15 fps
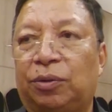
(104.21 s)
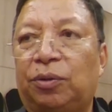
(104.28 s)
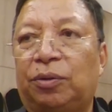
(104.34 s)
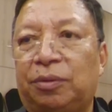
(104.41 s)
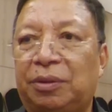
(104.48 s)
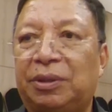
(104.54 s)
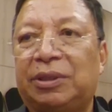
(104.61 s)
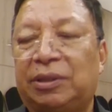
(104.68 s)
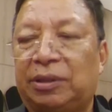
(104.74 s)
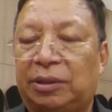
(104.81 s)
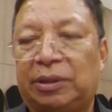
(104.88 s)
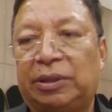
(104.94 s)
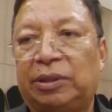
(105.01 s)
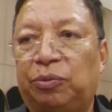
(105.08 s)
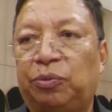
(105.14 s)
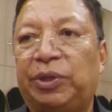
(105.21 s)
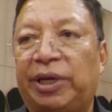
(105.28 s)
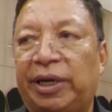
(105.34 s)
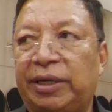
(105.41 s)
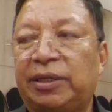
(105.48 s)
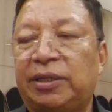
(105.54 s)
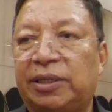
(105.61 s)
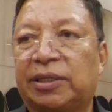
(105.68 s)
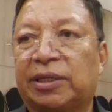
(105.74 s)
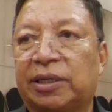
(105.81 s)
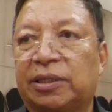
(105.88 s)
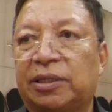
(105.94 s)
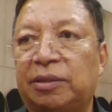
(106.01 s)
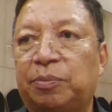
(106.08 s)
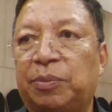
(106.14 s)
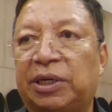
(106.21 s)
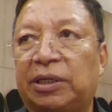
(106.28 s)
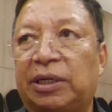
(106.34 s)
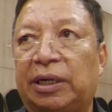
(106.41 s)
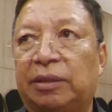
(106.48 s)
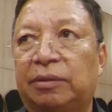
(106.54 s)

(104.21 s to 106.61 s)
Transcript: no, we had a discussion, but